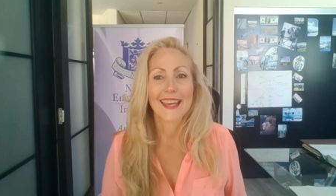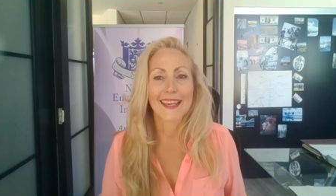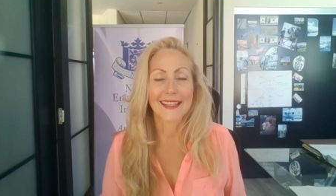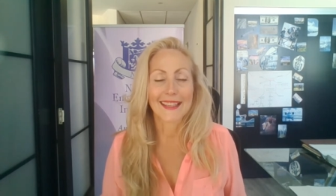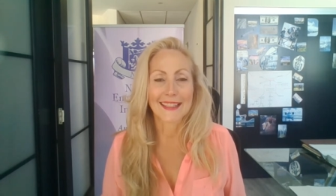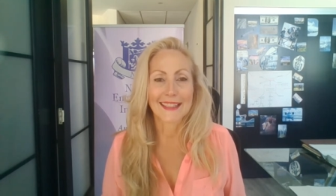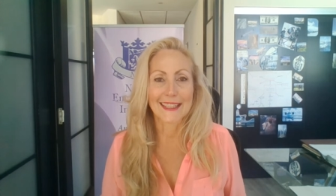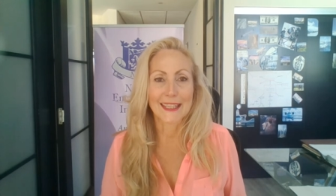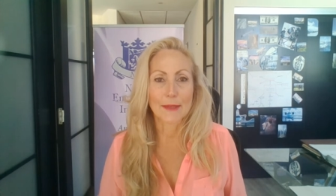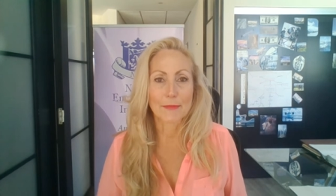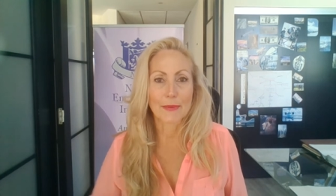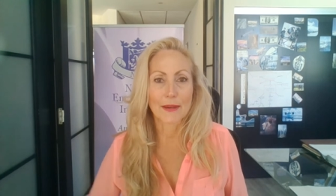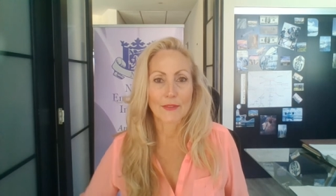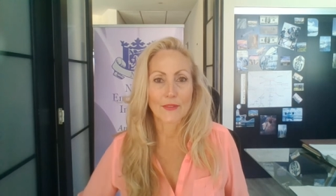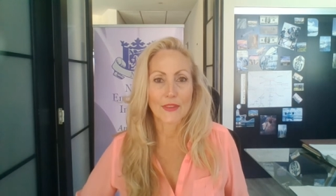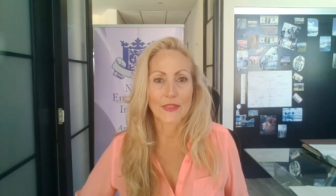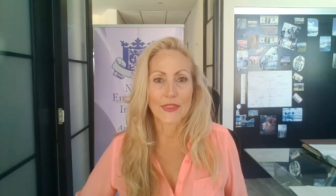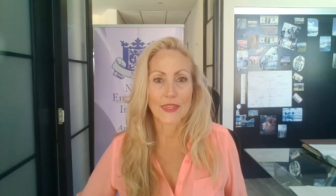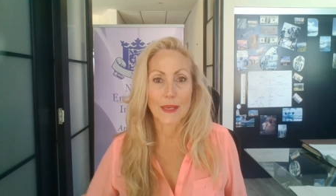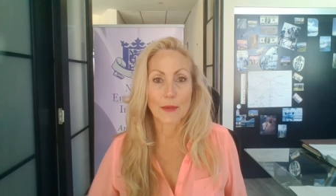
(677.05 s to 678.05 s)
I keep
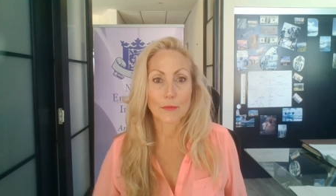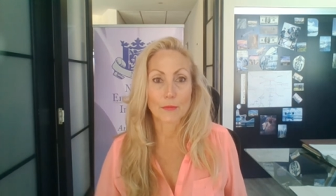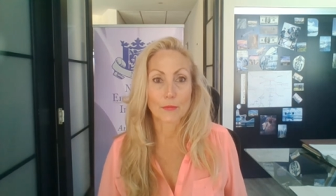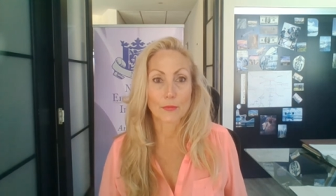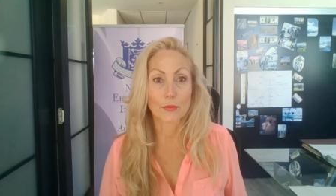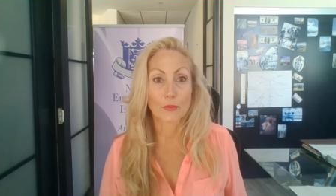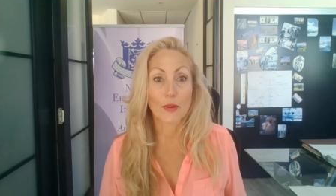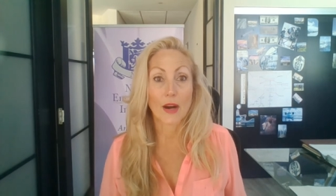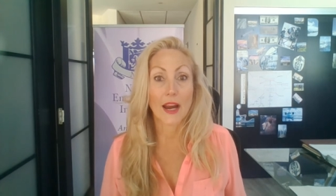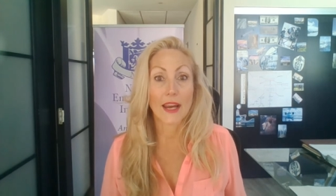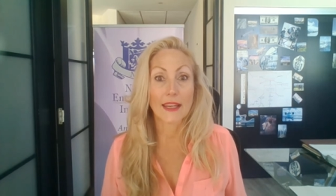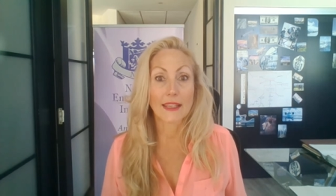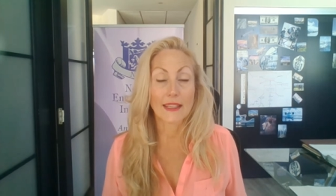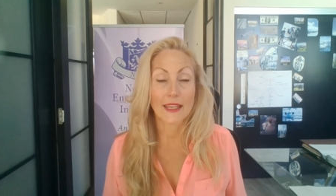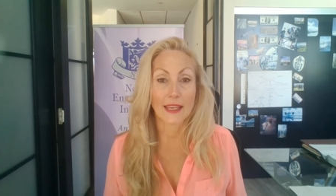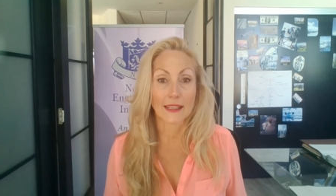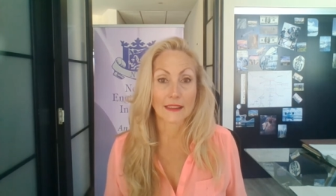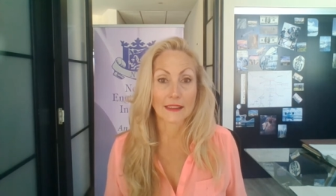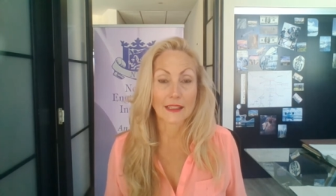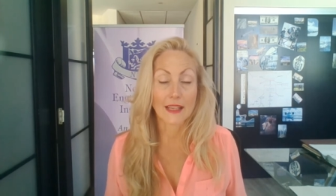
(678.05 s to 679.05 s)
everything bright
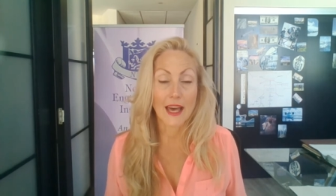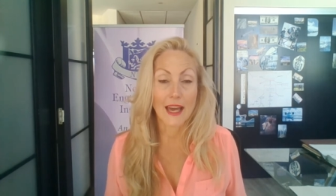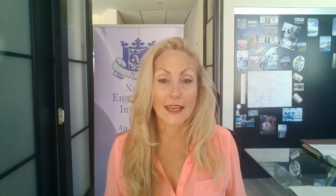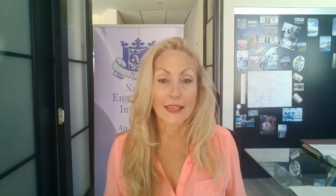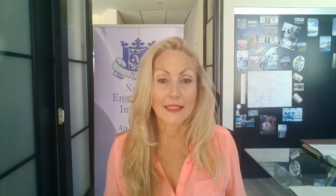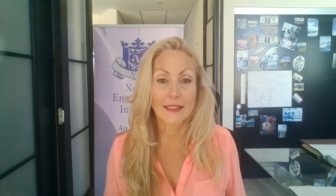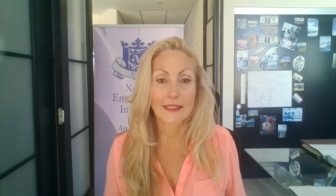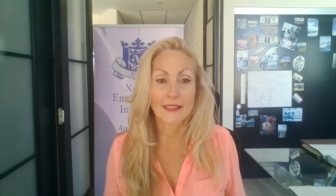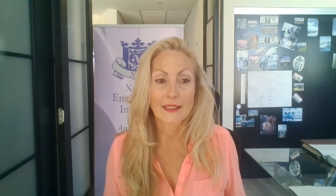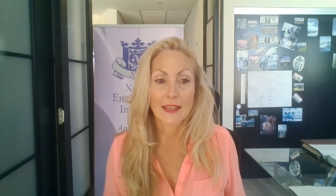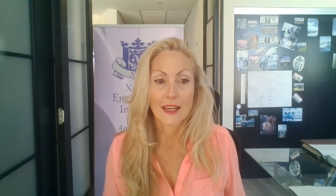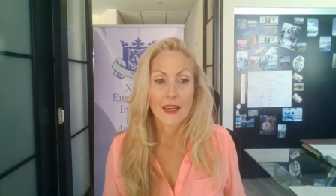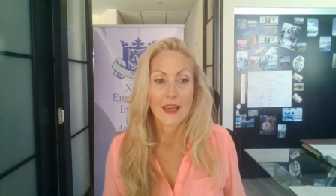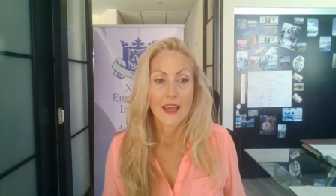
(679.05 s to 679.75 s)
and light.